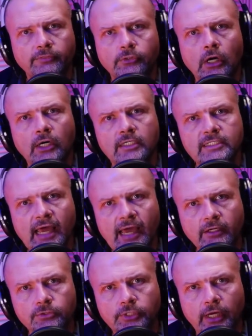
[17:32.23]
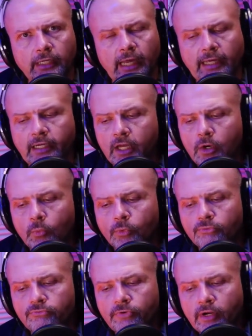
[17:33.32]
There are attackers online.
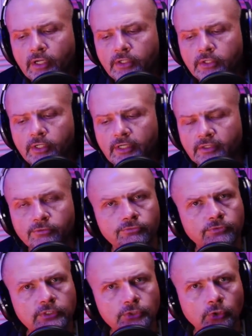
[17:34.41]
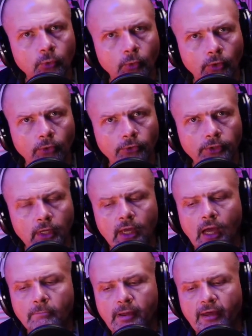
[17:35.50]
We're very good in the physical world
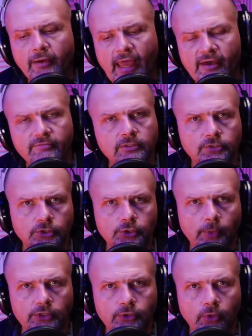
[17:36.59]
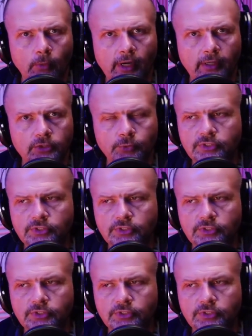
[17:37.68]
about having situational awareness.